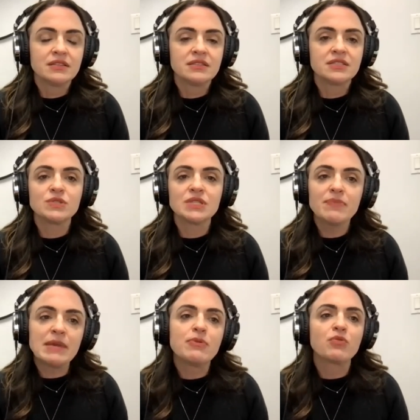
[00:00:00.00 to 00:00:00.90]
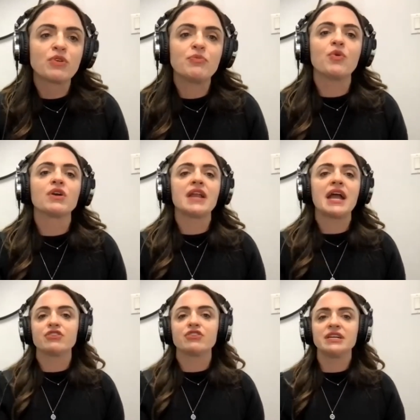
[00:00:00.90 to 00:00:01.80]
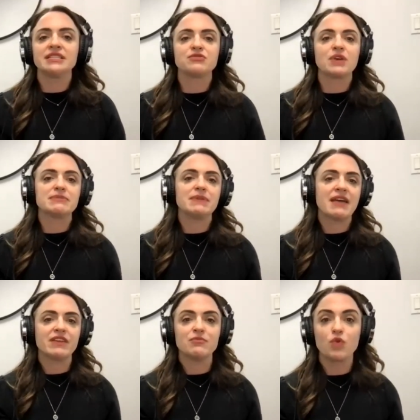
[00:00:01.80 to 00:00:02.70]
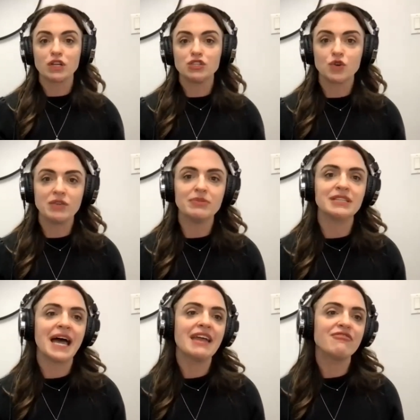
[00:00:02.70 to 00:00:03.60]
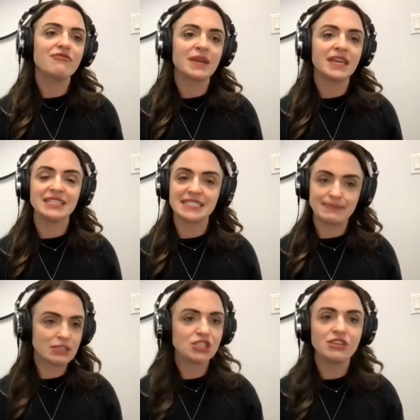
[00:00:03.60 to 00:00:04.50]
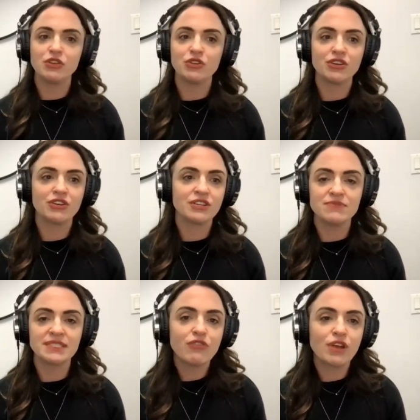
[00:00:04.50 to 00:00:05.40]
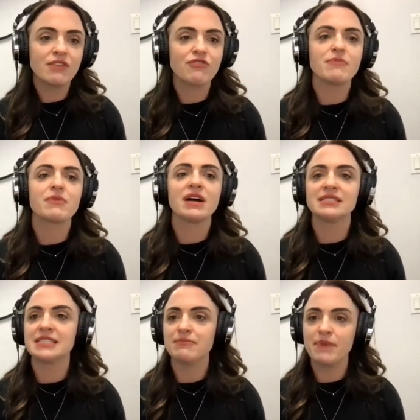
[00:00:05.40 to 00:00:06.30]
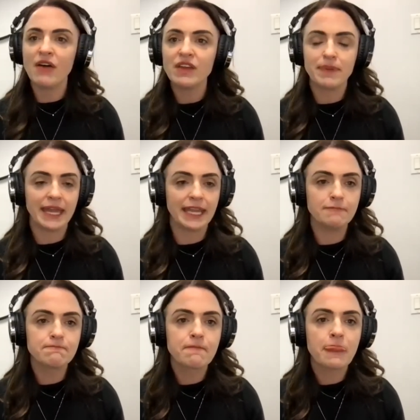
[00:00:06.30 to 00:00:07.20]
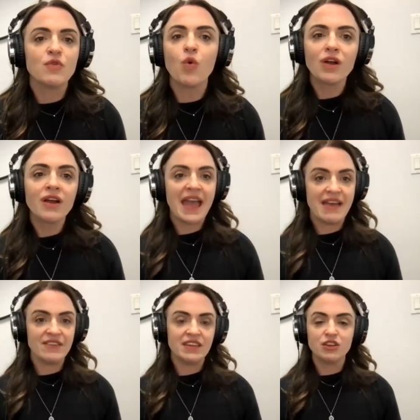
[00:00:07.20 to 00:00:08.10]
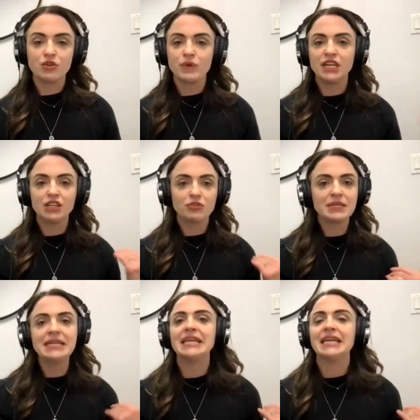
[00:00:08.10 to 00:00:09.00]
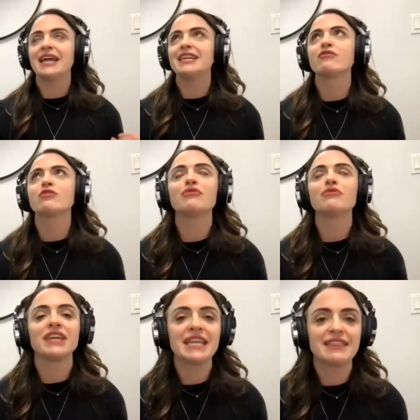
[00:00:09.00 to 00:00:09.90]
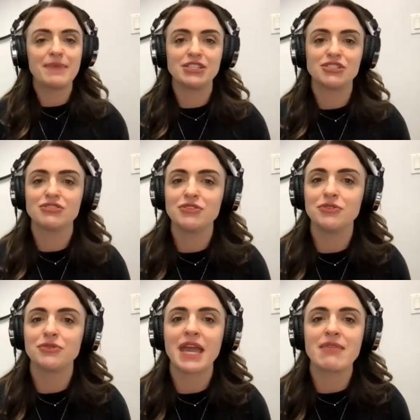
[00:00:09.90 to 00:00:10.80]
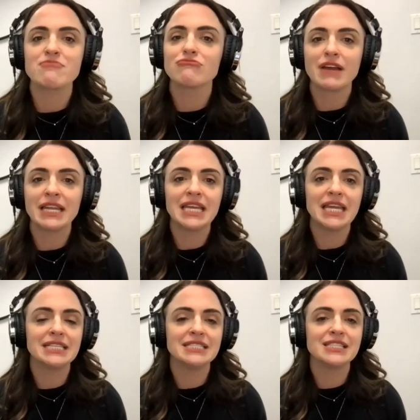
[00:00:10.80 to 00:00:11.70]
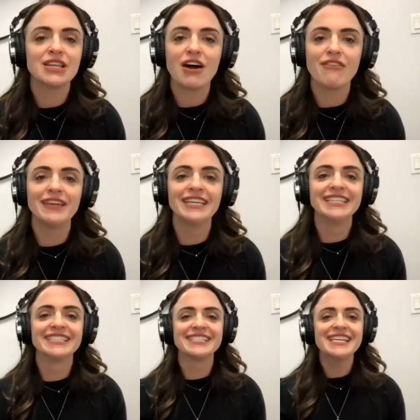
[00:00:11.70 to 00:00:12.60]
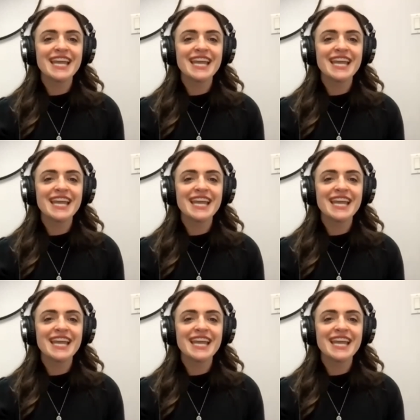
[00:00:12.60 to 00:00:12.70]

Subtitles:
So some people report after a hysterectomy having a more enjoyable life, especially if you're suffering from constant pelvic pain or heavy and irregular bleeding. I never will forget the patient who came running into the office